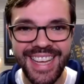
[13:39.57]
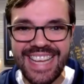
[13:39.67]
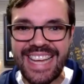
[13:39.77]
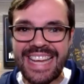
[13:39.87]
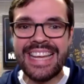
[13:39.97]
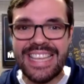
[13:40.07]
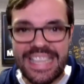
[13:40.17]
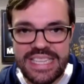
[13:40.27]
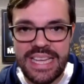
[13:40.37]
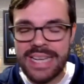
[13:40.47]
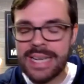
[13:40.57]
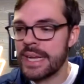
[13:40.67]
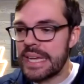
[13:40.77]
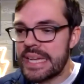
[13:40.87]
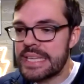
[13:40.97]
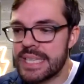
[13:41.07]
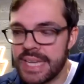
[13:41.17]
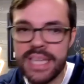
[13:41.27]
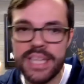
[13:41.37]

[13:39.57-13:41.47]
Ease, not easy.